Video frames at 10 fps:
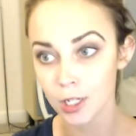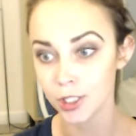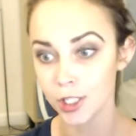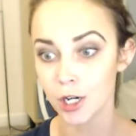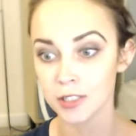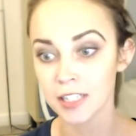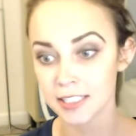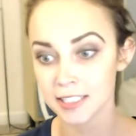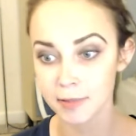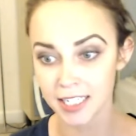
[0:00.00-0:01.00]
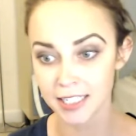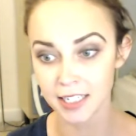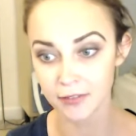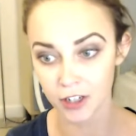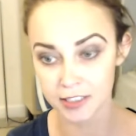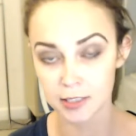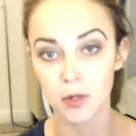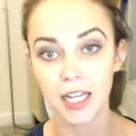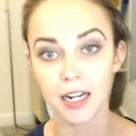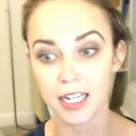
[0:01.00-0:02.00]
you know, it does make a difference
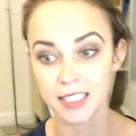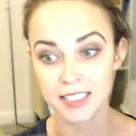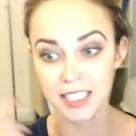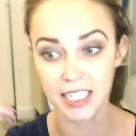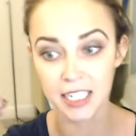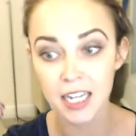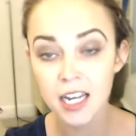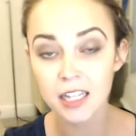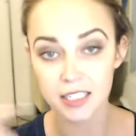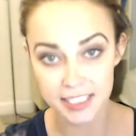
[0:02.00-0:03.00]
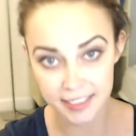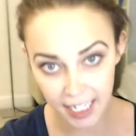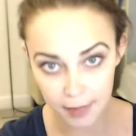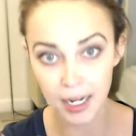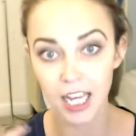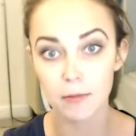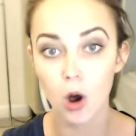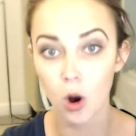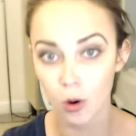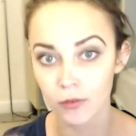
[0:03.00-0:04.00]
when I see the same name
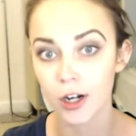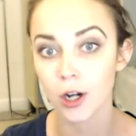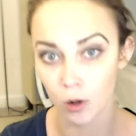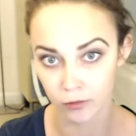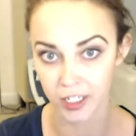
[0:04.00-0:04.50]
over and over